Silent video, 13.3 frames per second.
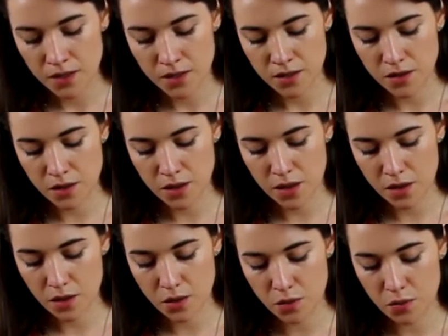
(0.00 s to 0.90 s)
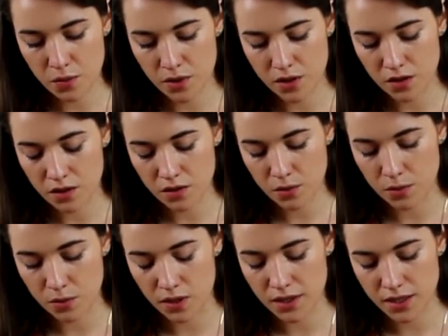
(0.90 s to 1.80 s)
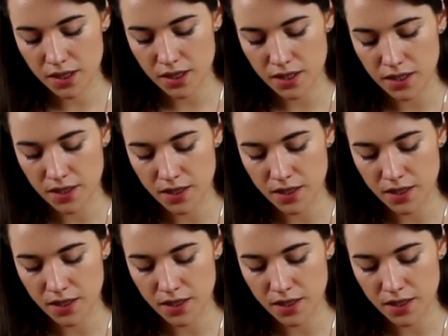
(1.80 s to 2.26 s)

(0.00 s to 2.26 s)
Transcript: Now we whisk it.